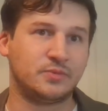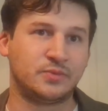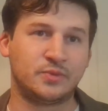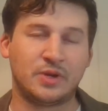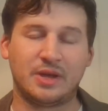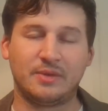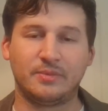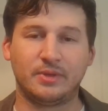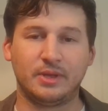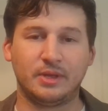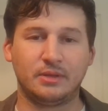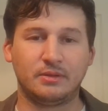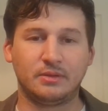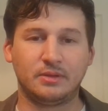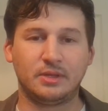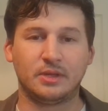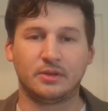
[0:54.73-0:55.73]
probably,
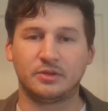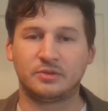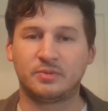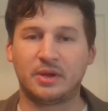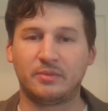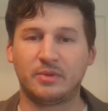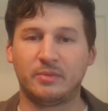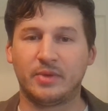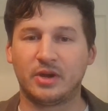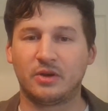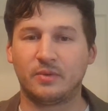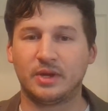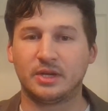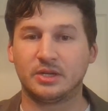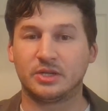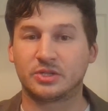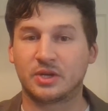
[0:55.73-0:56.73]
you know, there's probably a better
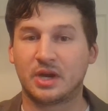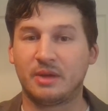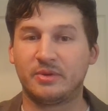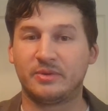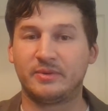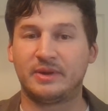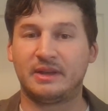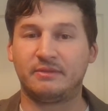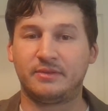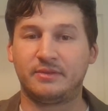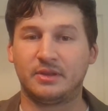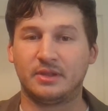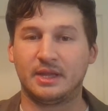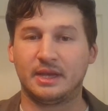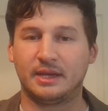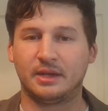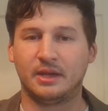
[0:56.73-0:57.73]
way to describe it, but I
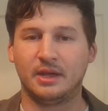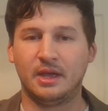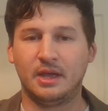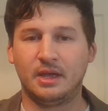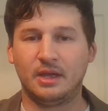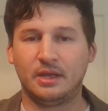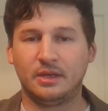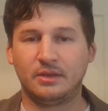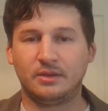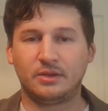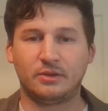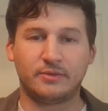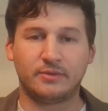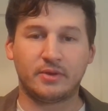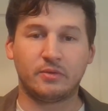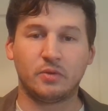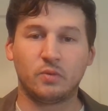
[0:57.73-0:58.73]
feel like you
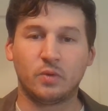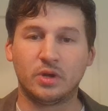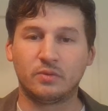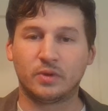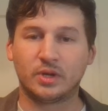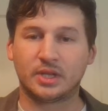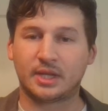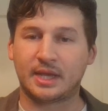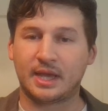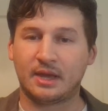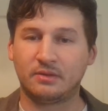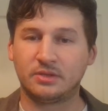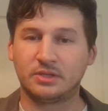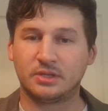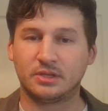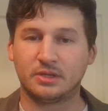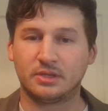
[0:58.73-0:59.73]
know, for every one word the
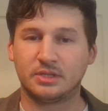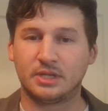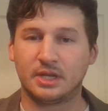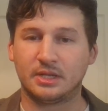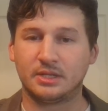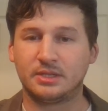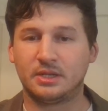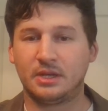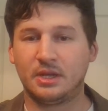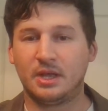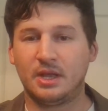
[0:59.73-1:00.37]
counselor says,